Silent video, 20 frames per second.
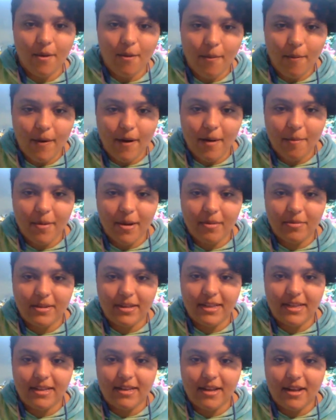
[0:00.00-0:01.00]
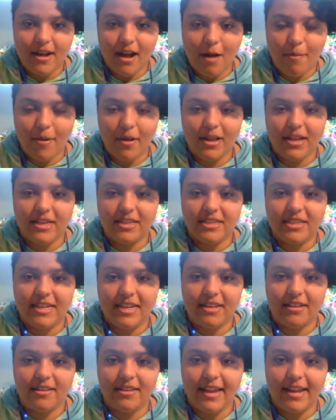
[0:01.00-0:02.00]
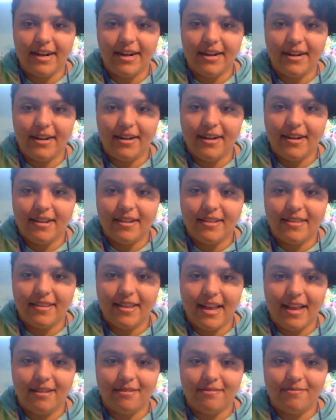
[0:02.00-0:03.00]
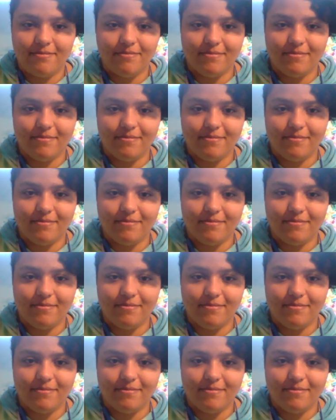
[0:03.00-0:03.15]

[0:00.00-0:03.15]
Well, I'll probably see you later that